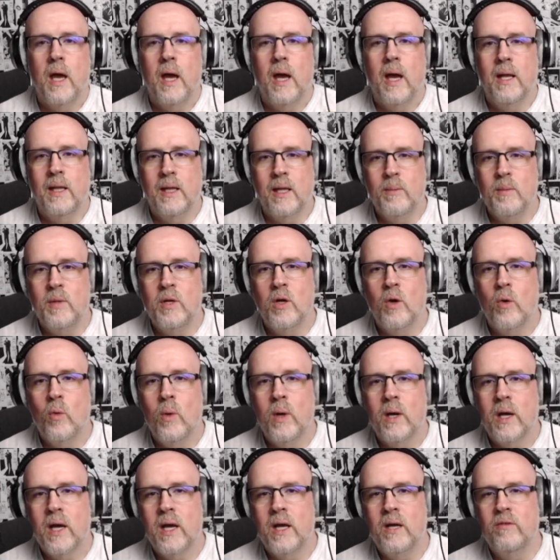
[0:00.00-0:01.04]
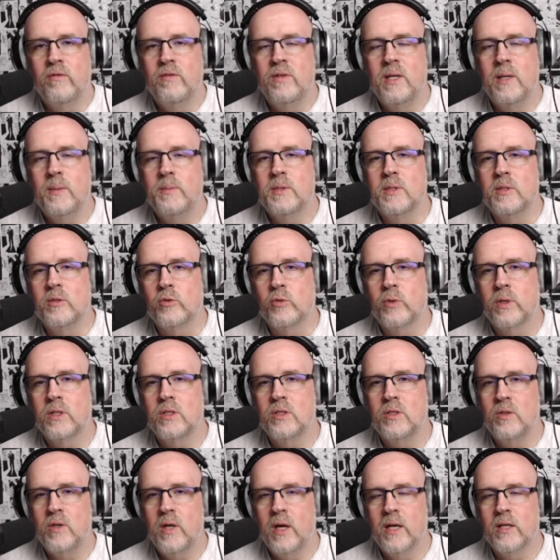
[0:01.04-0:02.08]
and let me know what kind of tips and tricks
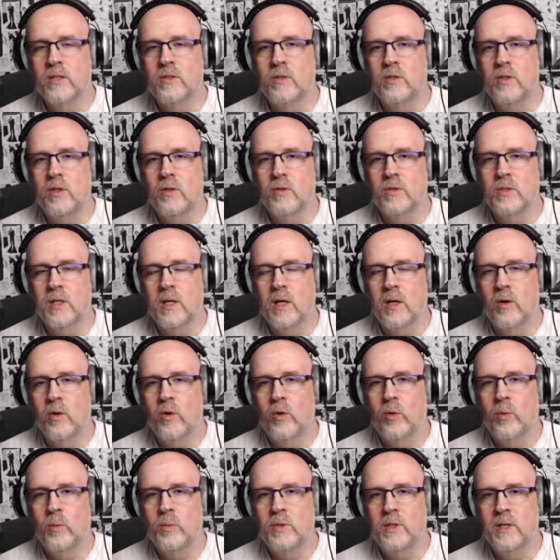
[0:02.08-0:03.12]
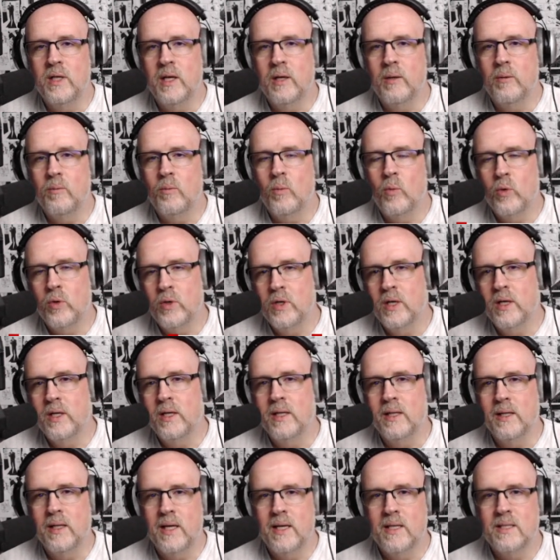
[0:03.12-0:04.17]
you guys are using at home to get more done
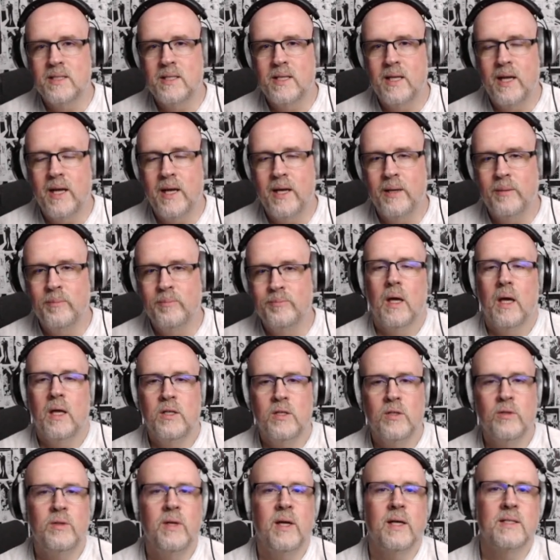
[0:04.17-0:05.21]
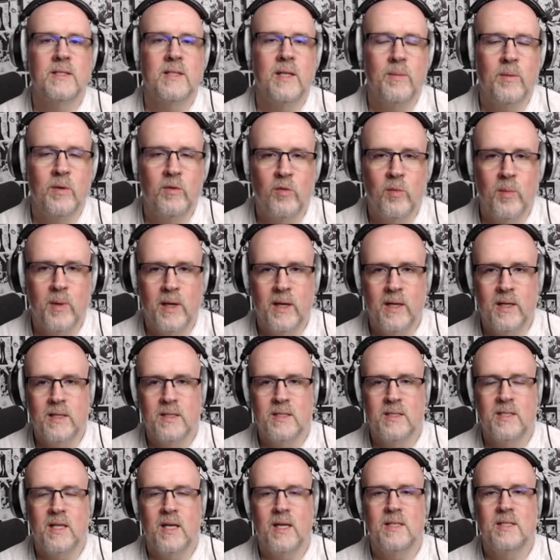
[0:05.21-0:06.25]
in less time. Until next time, everybody,
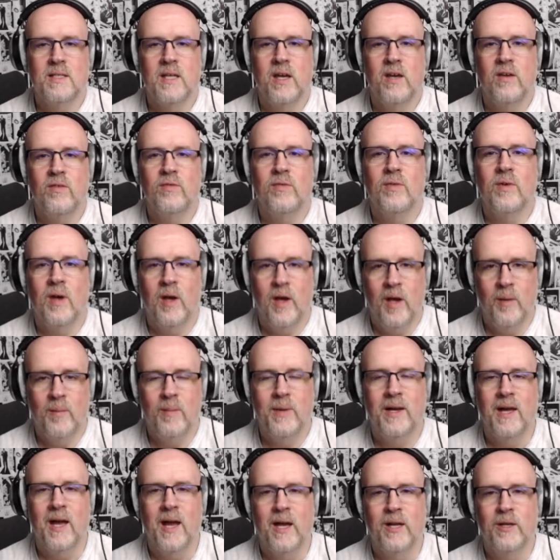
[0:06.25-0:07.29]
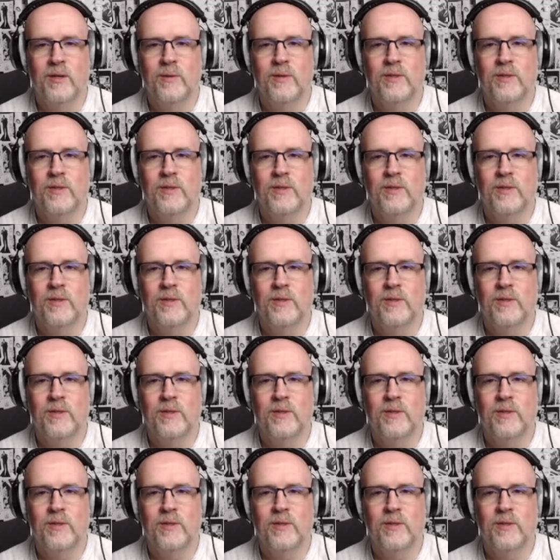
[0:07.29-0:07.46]
stay safe and be kind to